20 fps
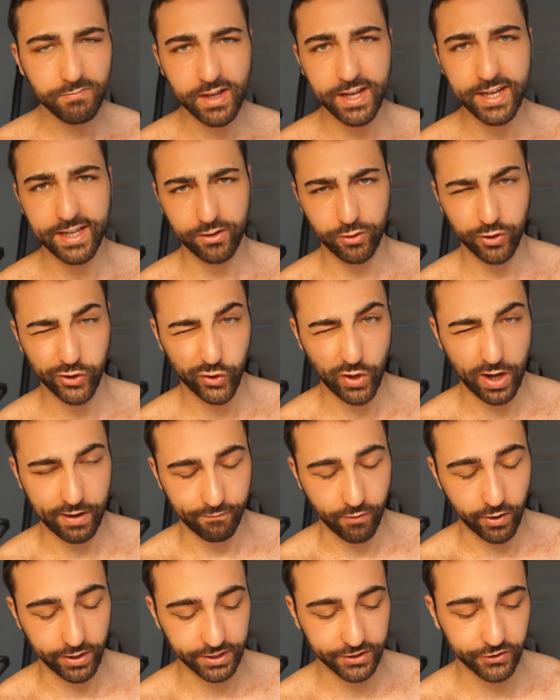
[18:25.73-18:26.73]
and also
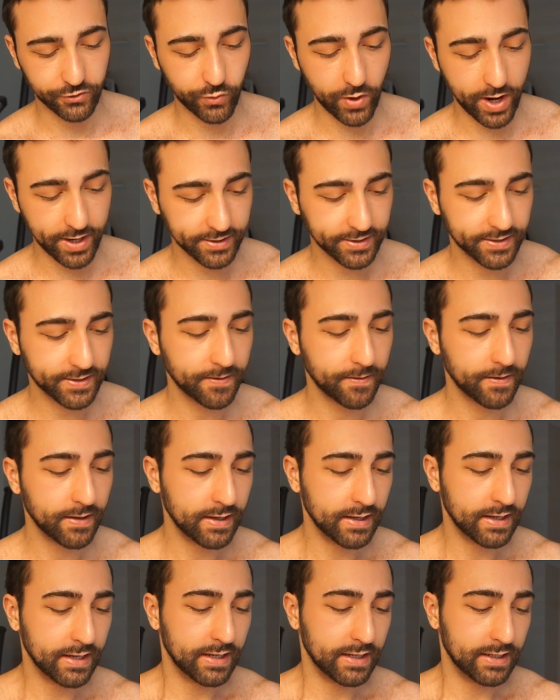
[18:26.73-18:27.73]
avoid stress.
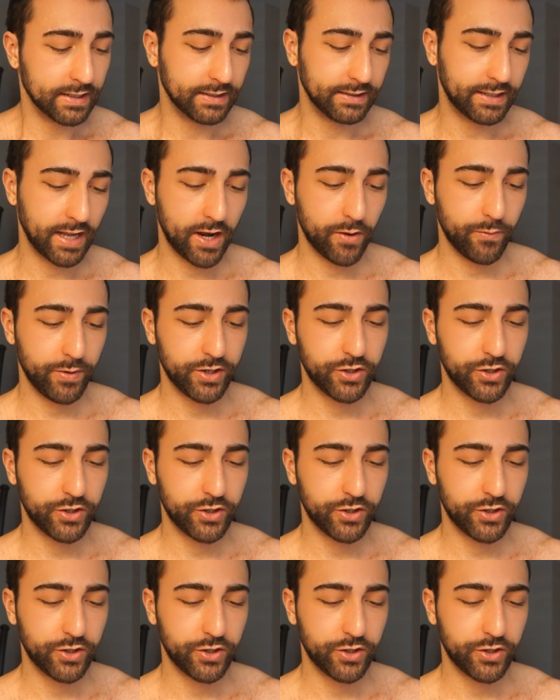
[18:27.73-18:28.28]
Then we